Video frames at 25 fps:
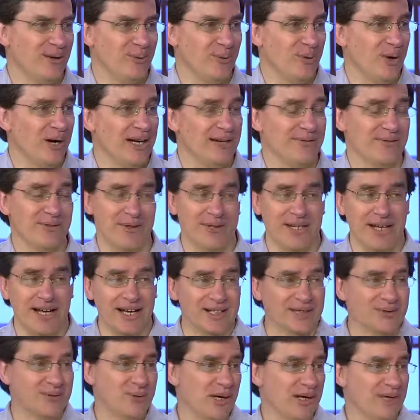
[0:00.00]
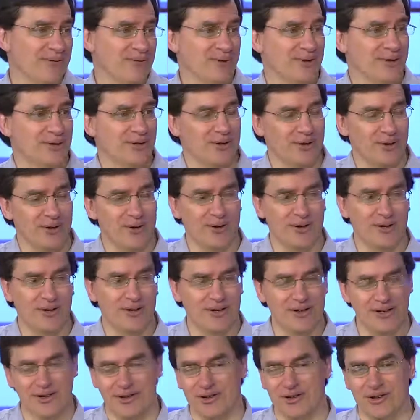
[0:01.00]
a wife or an ex-wife, or,
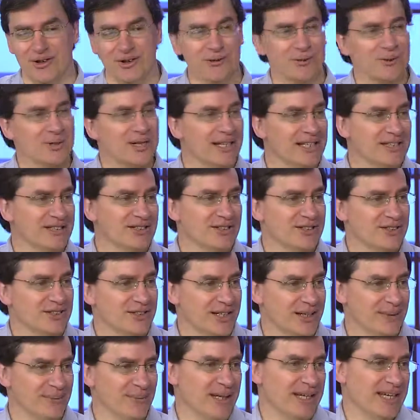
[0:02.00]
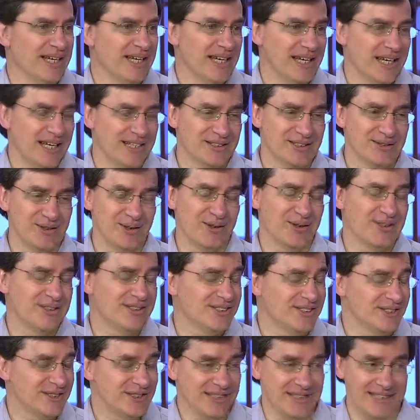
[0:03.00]
or a, you're in a relationship, mm -hmm. and so
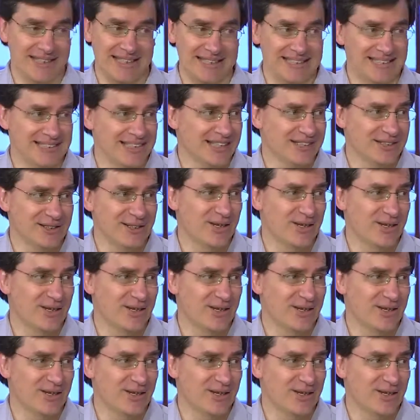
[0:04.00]
it's just that it's that